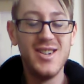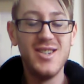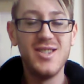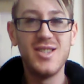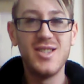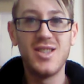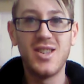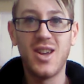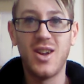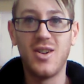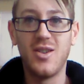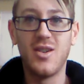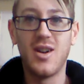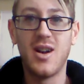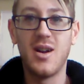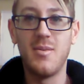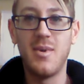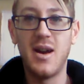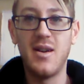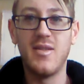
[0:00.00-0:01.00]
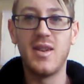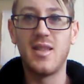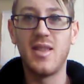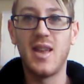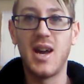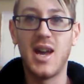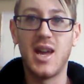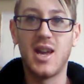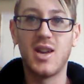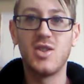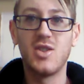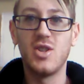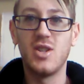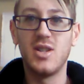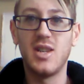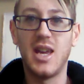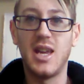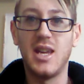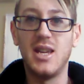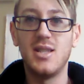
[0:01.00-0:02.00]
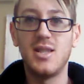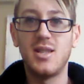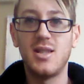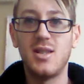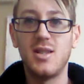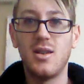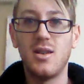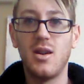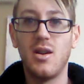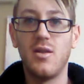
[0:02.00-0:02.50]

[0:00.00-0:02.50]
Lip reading: so having that extra taste